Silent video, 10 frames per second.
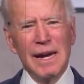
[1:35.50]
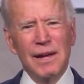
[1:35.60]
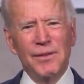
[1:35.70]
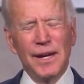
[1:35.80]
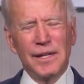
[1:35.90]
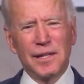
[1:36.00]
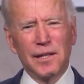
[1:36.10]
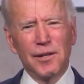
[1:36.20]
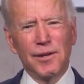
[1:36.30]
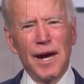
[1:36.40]
and they
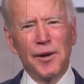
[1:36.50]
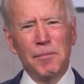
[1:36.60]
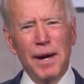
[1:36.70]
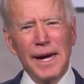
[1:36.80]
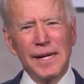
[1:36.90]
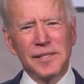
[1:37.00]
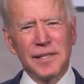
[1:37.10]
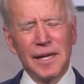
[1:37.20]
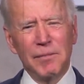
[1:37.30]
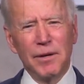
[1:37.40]
cleared out a baggage
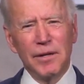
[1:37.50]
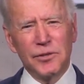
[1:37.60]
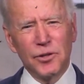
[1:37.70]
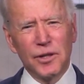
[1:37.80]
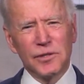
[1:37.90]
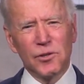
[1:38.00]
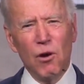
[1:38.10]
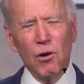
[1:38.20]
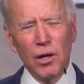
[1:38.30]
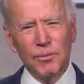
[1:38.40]
claim area, took us
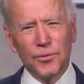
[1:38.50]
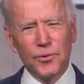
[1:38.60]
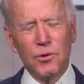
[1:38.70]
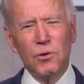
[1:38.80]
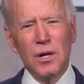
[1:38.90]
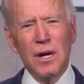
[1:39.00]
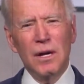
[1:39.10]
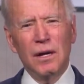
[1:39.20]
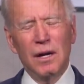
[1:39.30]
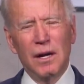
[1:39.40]
all up through
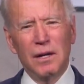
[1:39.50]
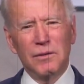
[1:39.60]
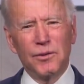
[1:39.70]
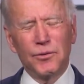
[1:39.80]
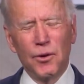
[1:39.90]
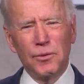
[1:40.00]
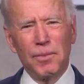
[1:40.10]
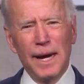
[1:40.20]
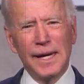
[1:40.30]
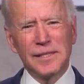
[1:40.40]
the
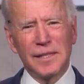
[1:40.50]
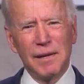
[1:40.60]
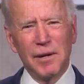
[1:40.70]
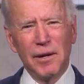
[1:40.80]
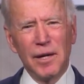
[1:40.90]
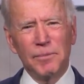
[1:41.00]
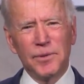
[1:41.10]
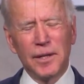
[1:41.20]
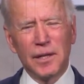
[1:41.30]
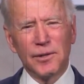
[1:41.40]
baggage claim area up
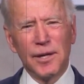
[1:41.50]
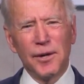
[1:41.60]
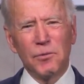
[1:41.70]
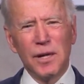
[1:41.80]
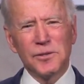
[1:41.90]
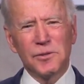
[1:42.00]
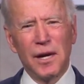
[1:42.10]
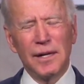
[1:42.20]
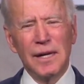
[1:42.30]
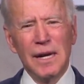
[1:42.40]
and cleared out a
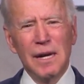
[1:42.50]
restaurant.